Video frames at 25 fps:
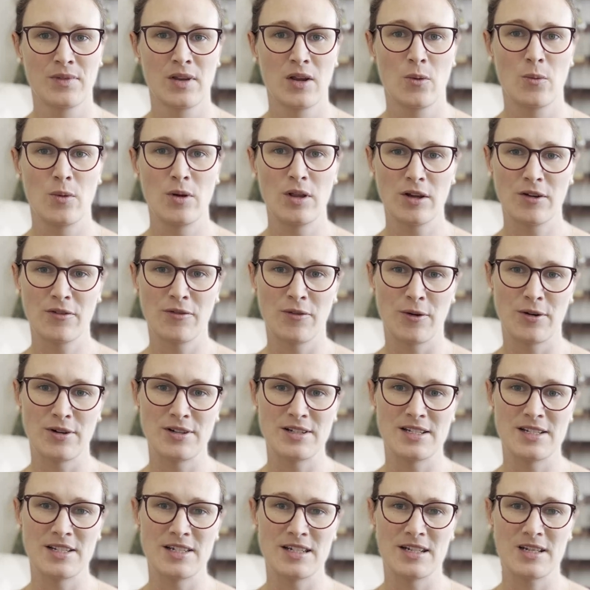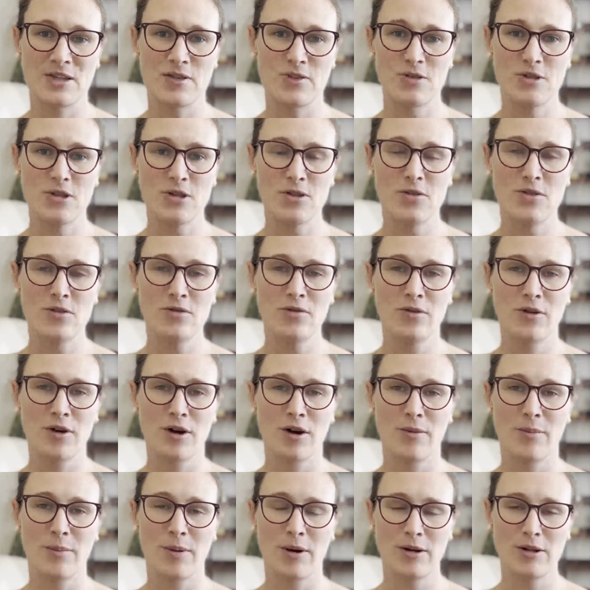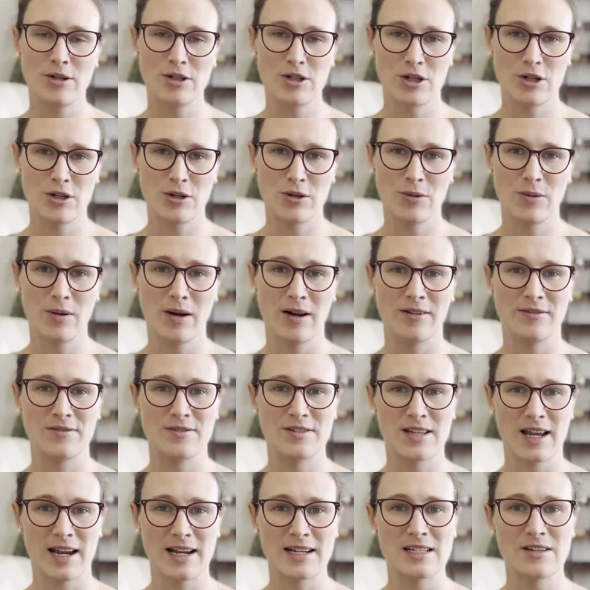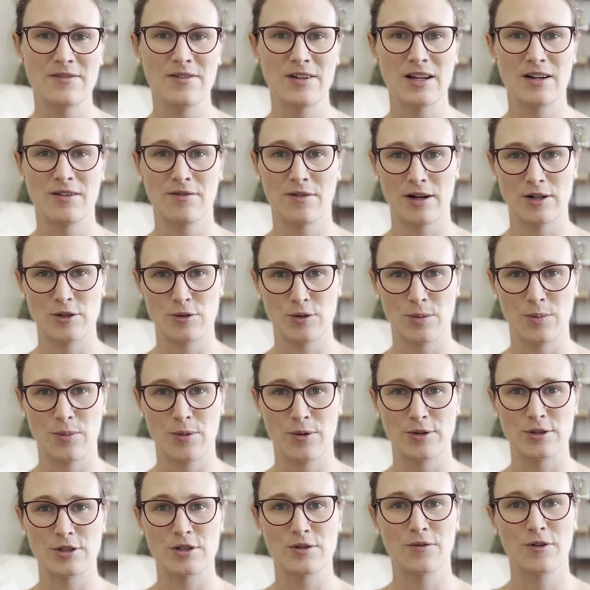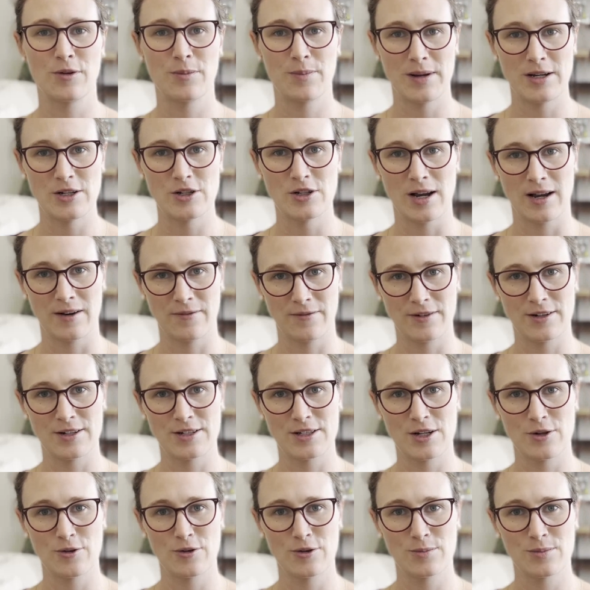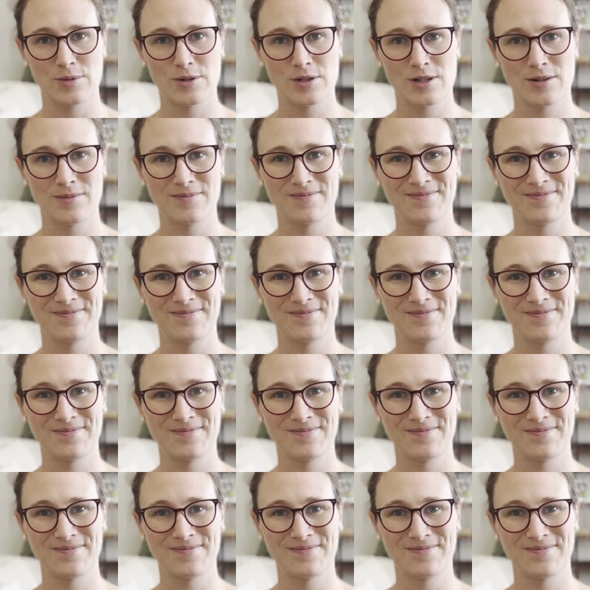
We look forward to seeing you soon for our part 2 of scientific advisory boards for patient advocacy groups.